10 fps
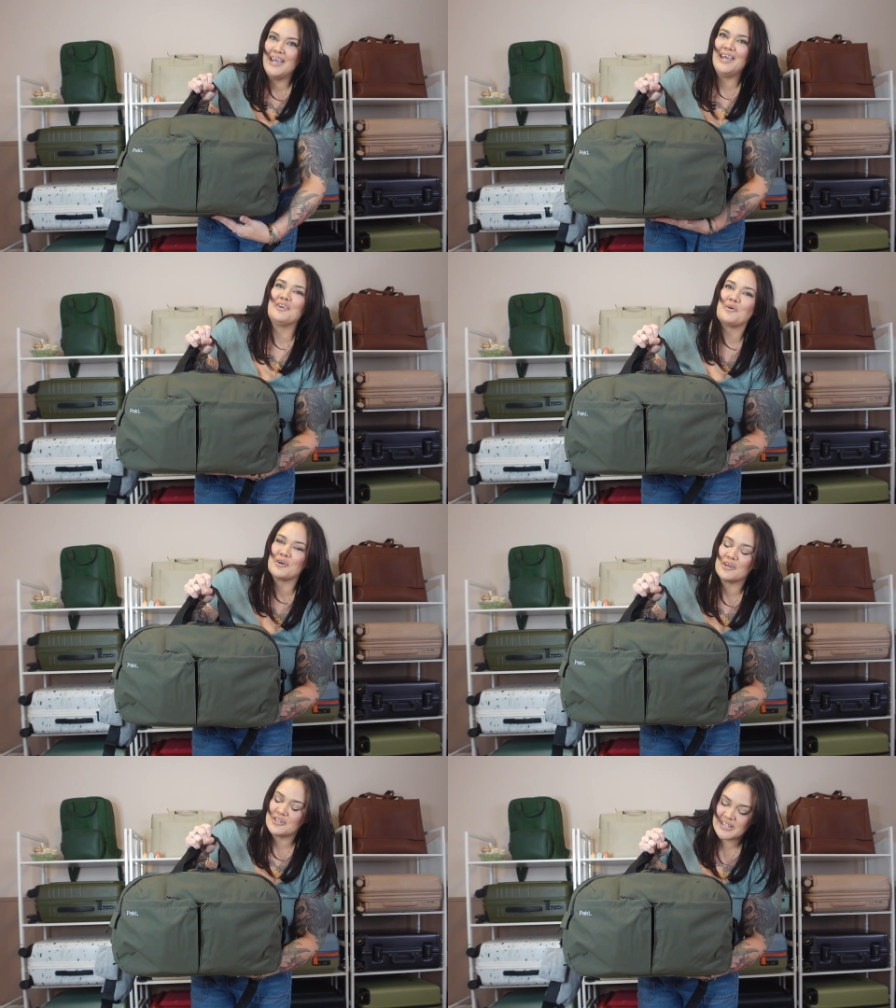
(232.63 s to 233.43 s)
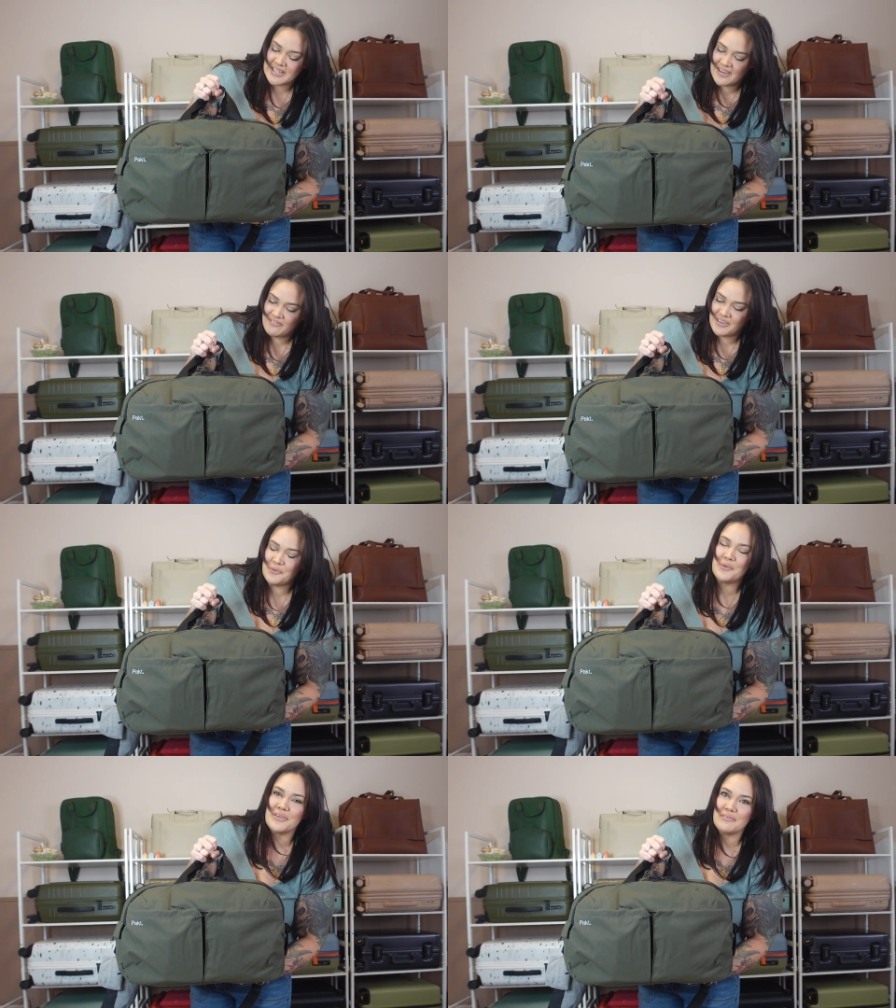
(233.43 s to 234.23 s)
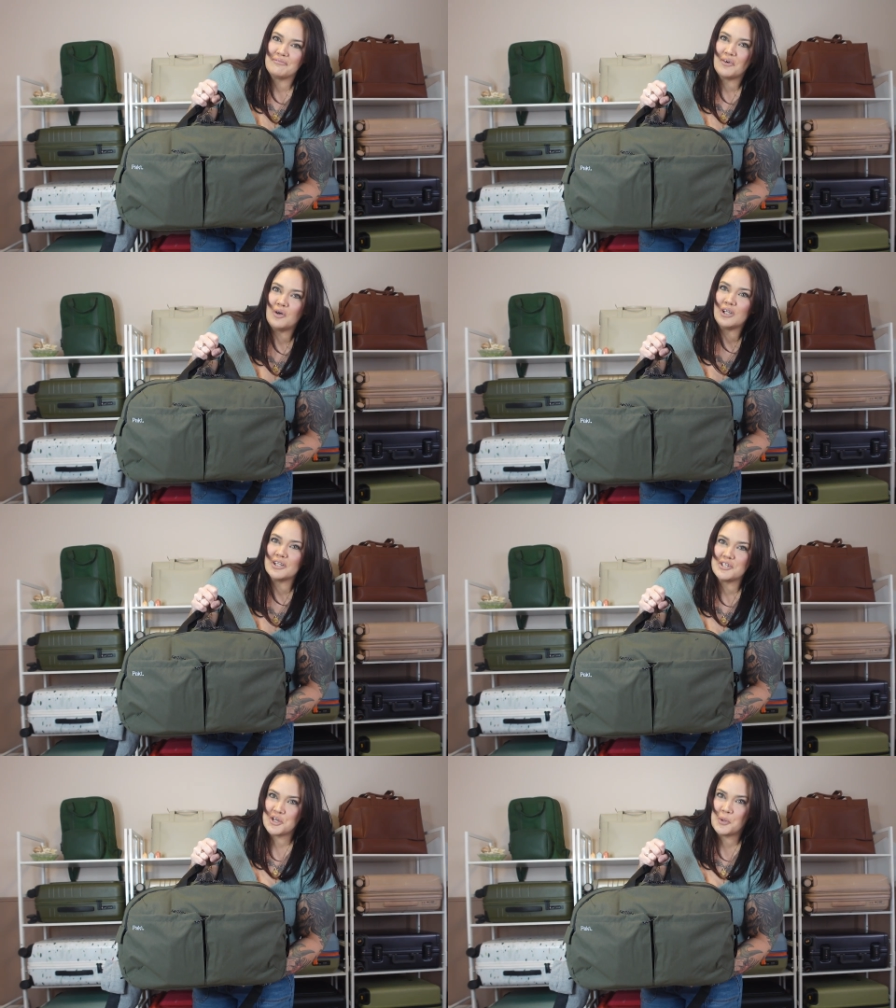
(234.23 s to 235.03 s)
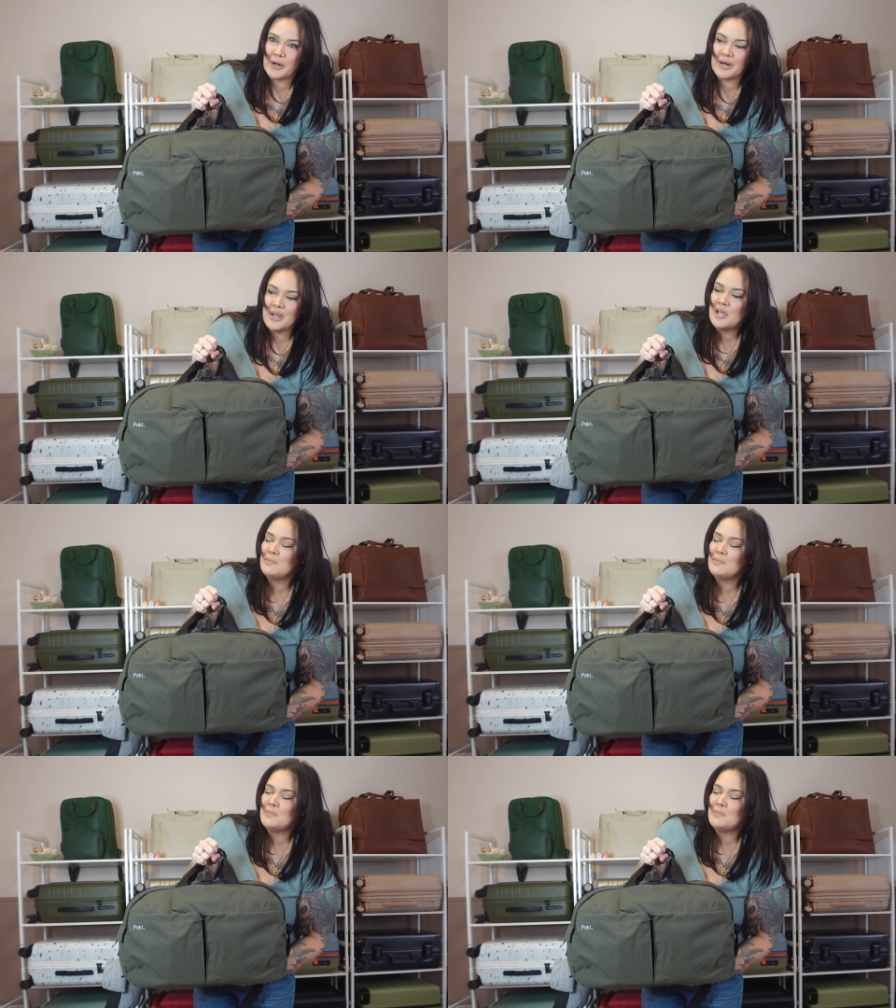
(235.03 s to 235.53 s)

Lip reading: in order to give you the full tour,